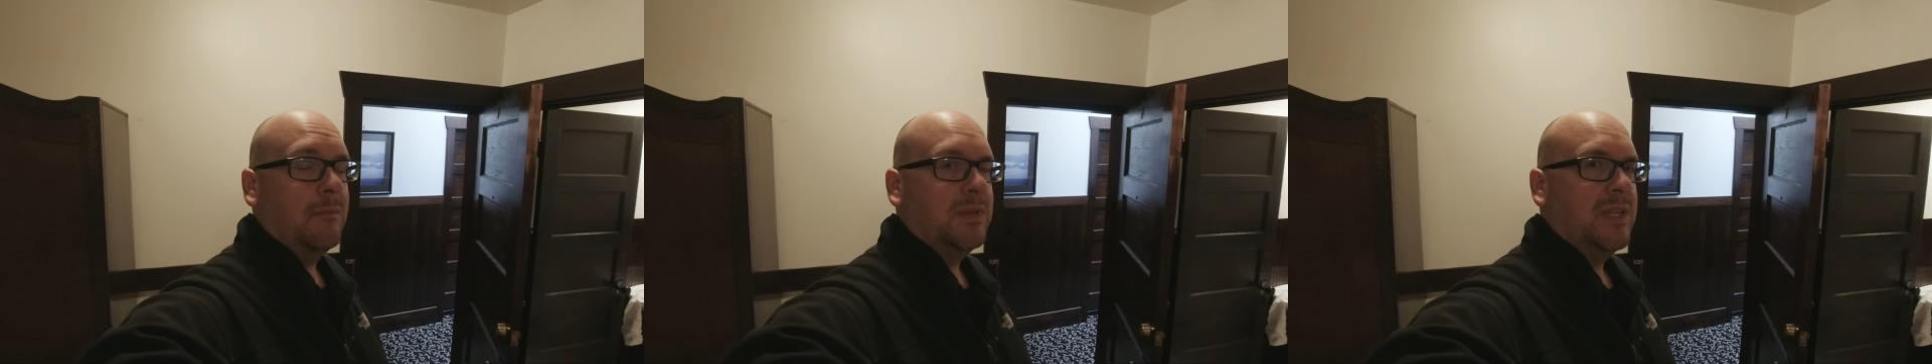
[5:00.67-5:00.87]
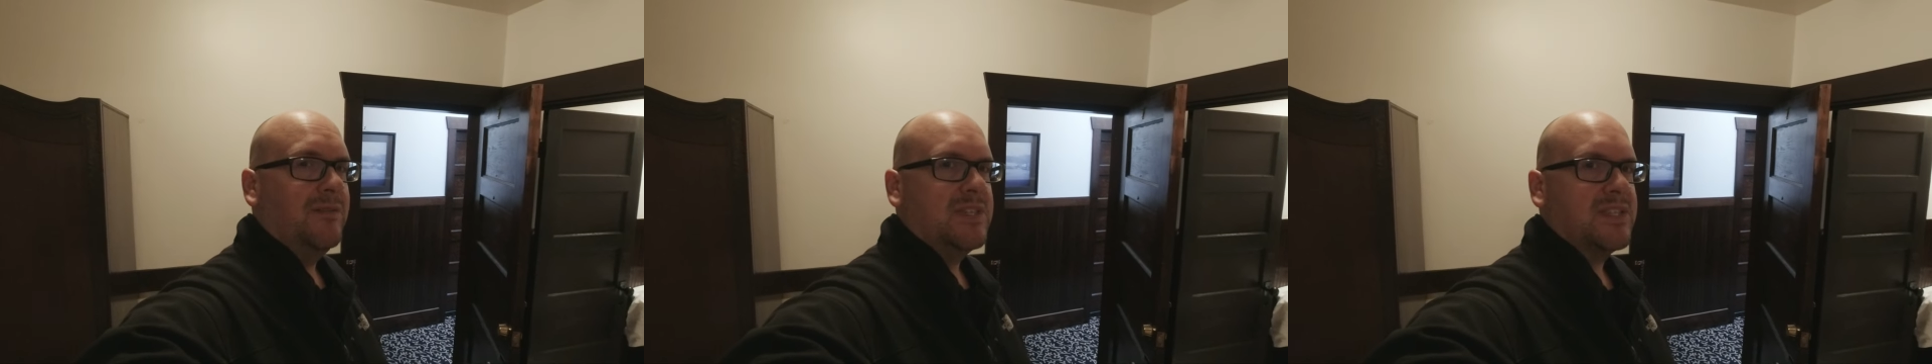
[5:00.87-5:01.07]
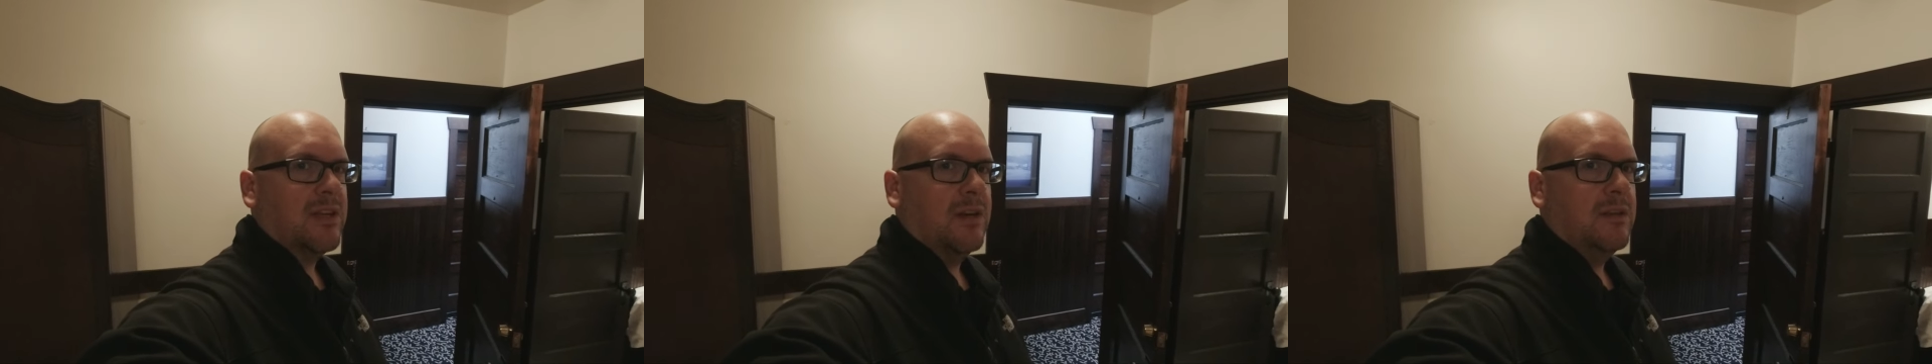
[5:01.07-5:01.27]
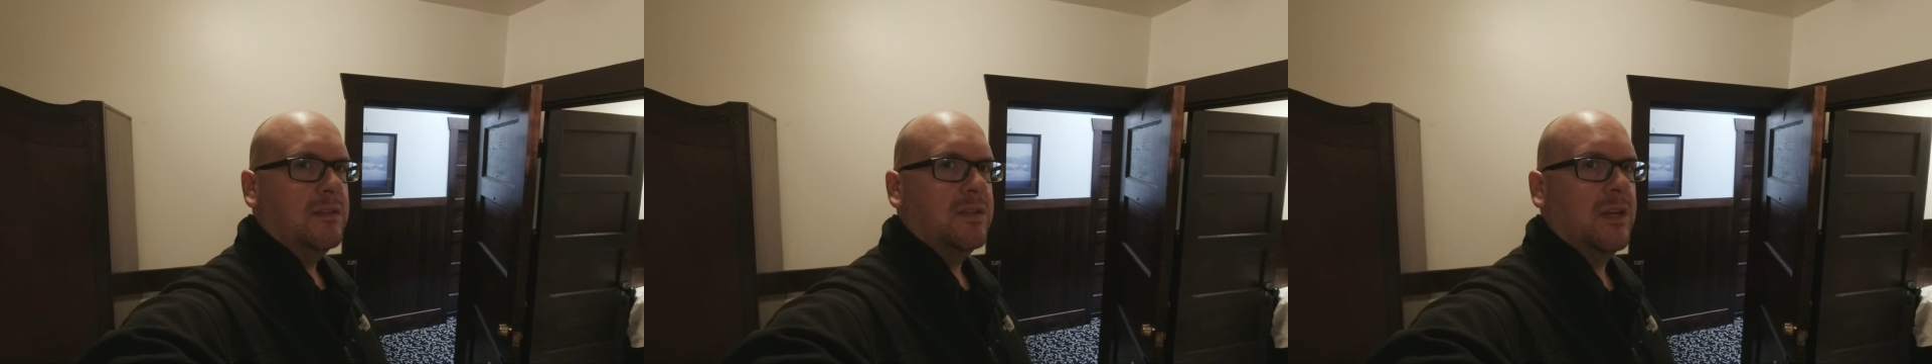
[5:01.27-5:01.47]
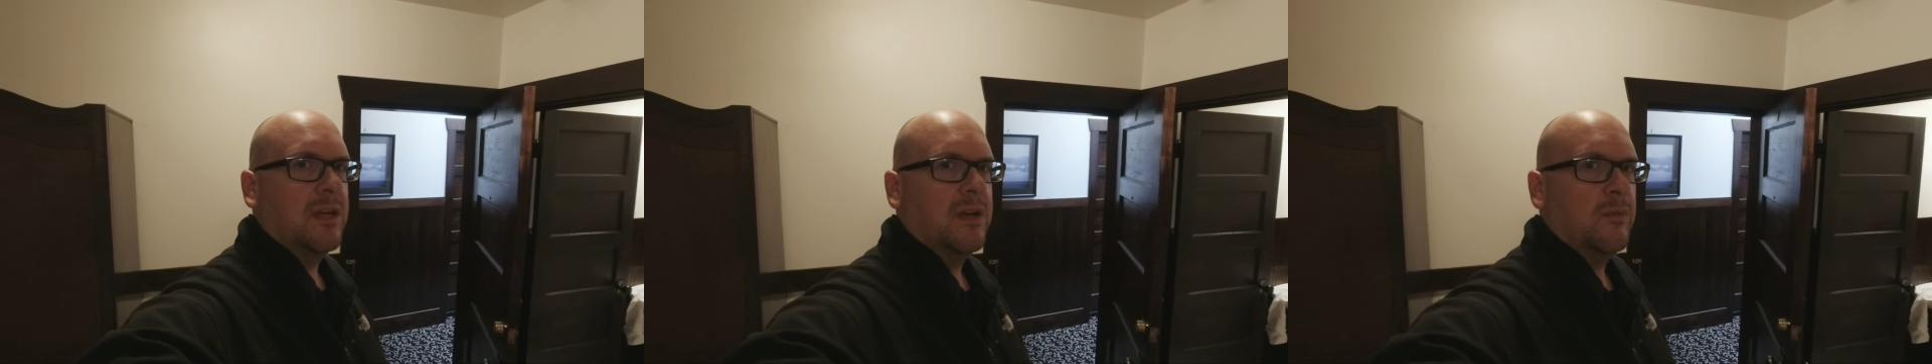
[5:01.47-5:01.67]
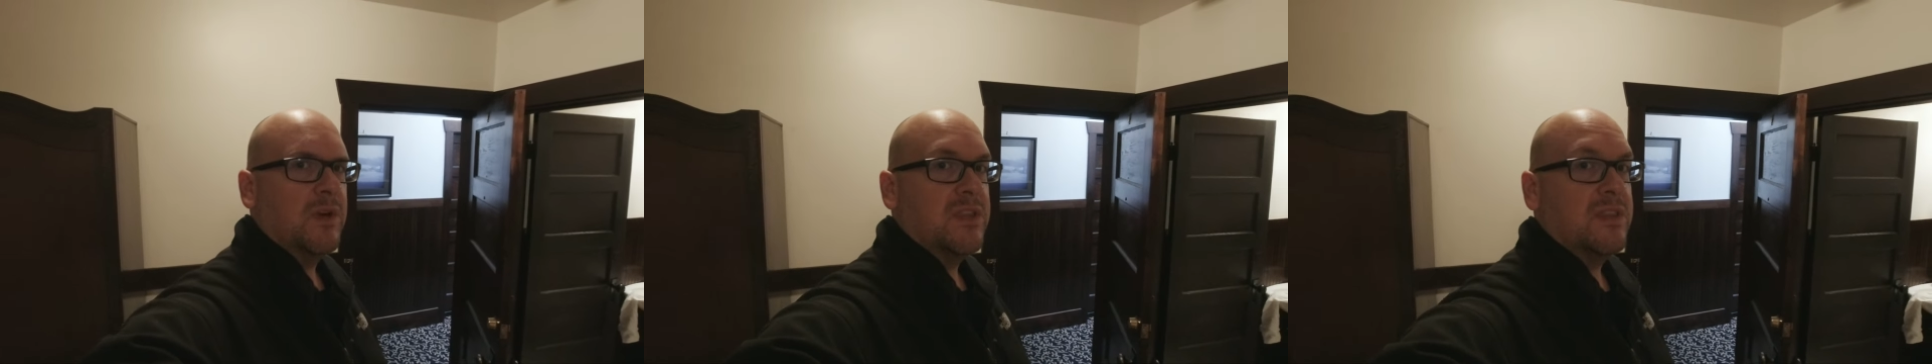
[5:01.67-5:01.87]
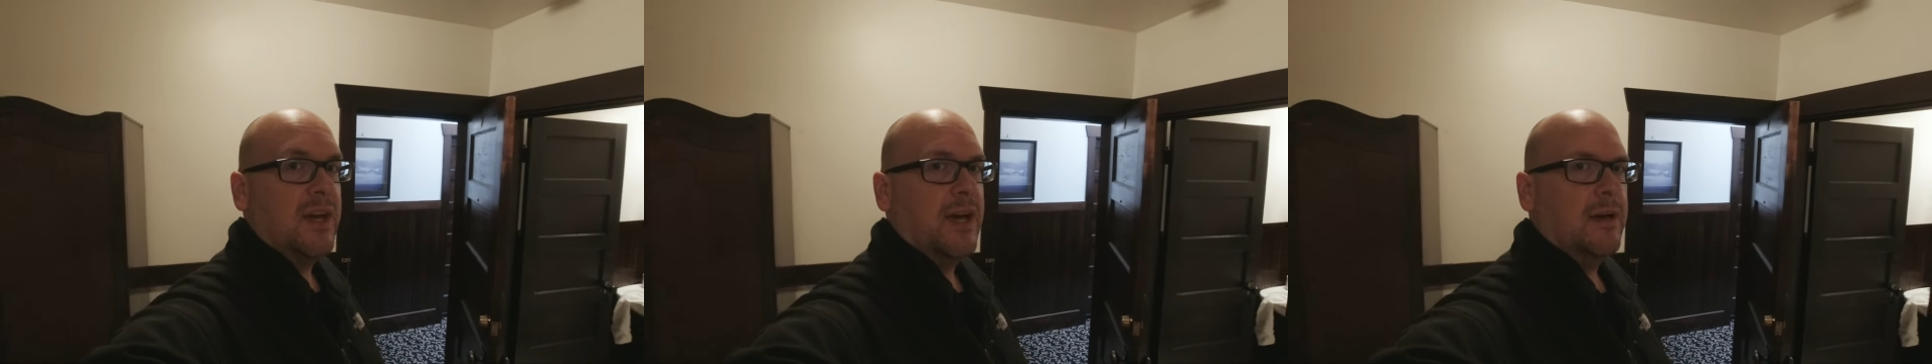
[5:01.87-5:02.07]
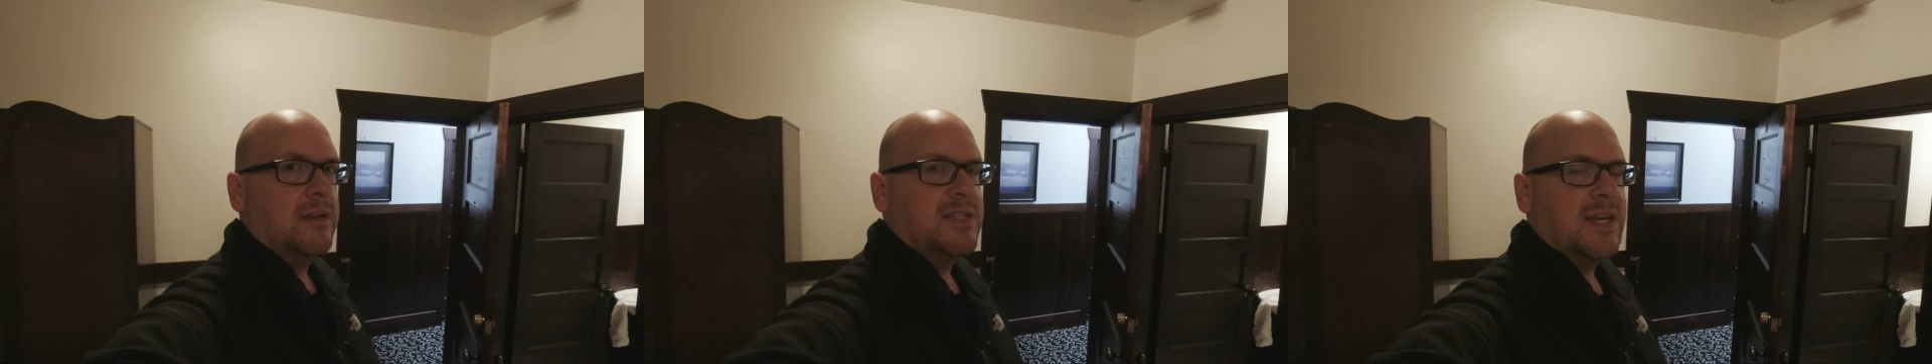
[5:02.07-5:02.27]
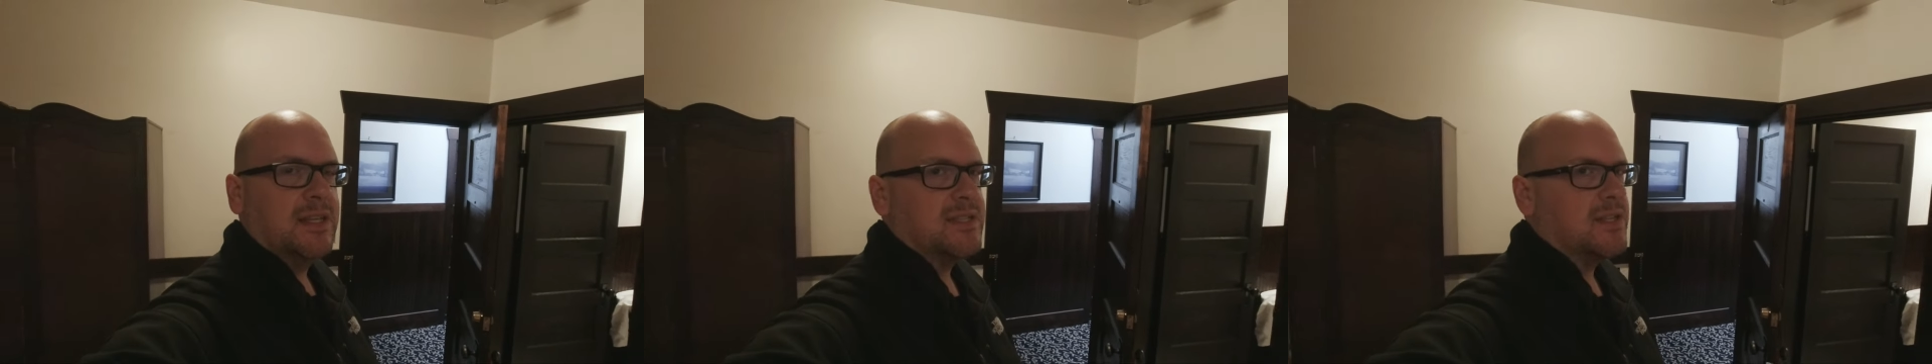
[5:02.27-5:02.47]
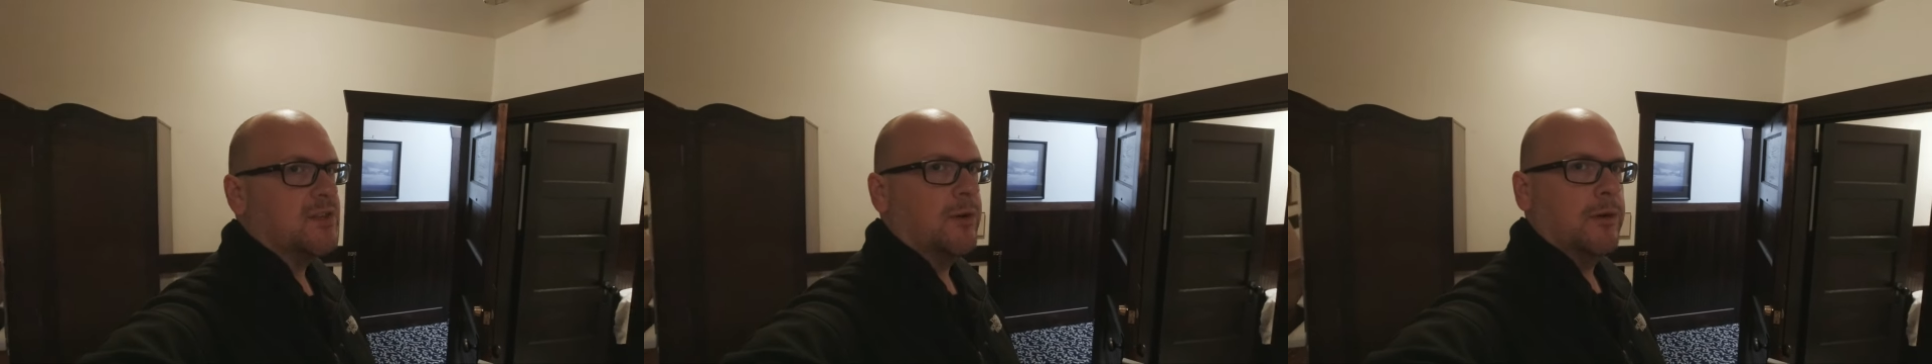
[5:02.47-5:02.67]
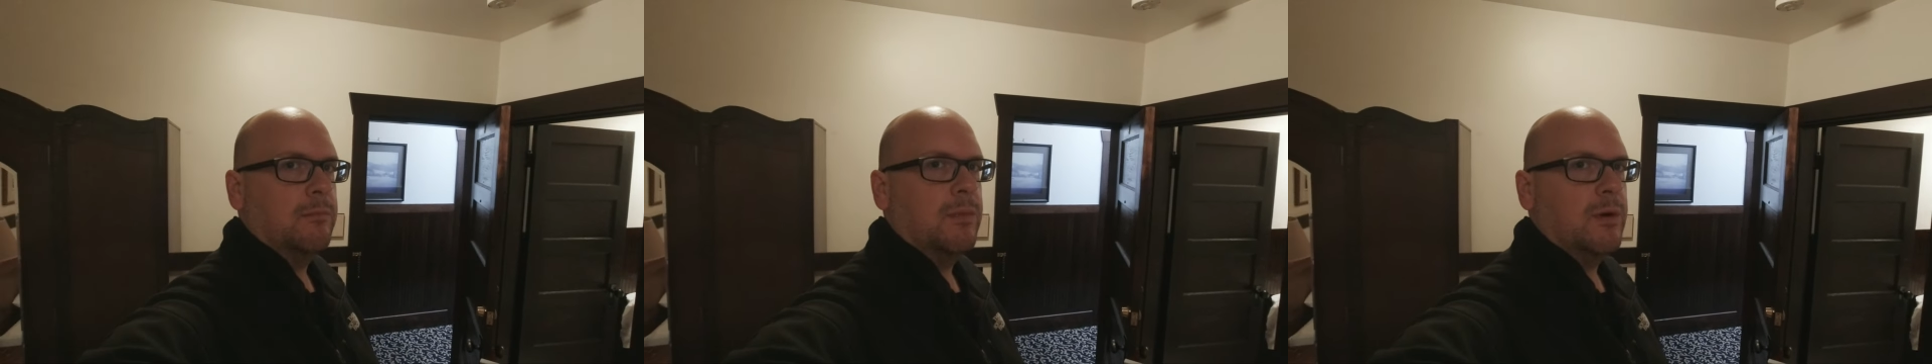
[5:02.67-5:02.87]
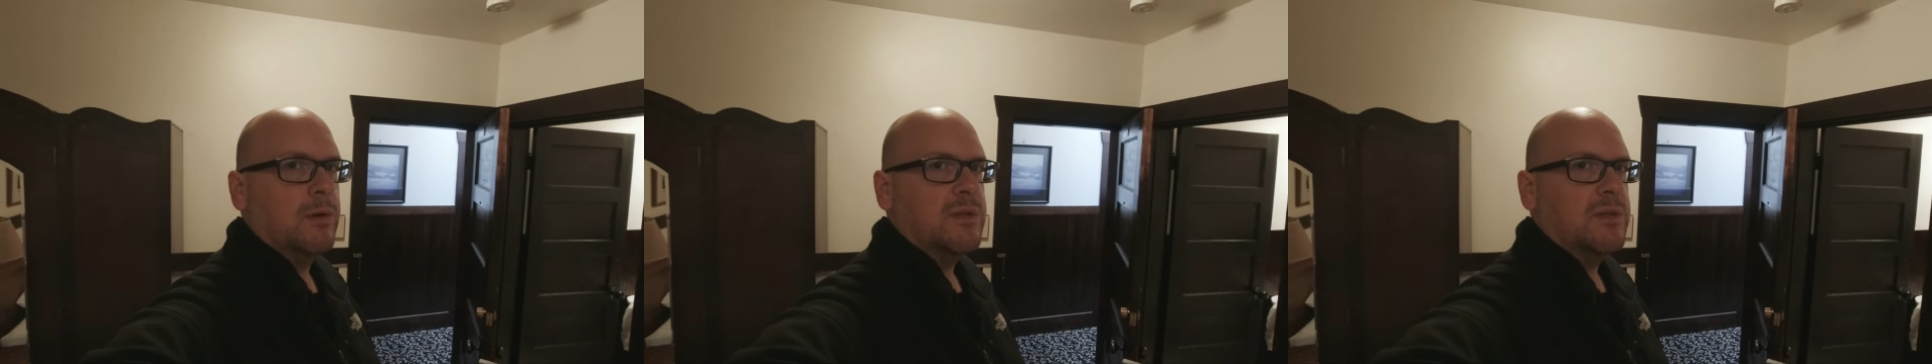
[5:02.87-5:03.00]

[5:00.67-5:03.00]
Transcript: I believe it's called, with tons of totem